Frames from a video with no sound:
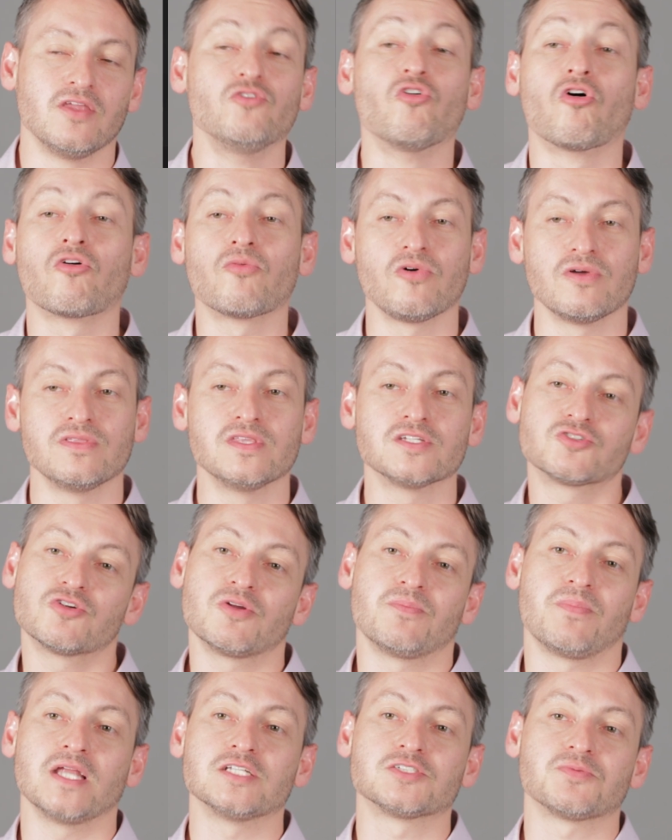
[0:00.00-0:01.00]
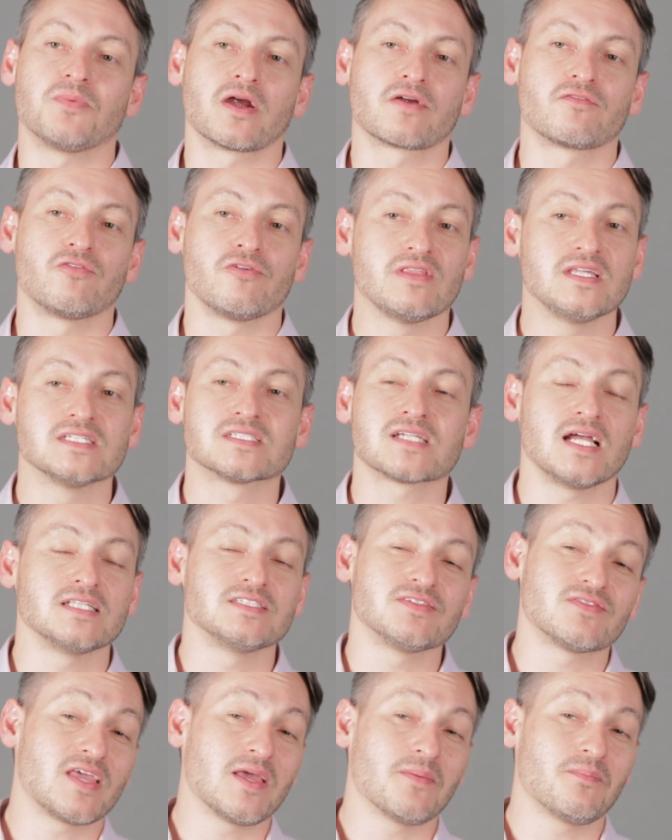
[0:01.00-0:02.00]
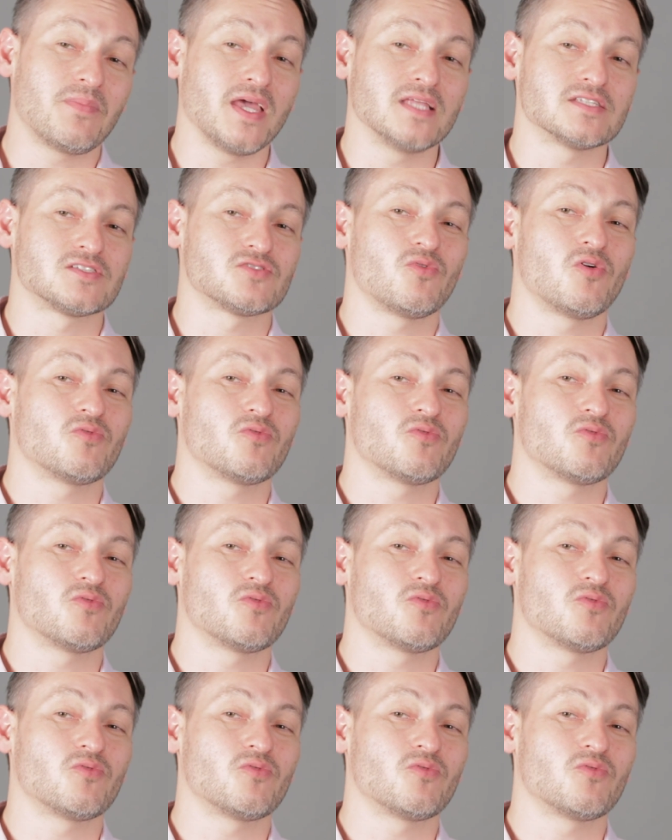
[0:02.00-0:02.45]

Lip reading: the normal industry benchmark for these kinds of campaigns.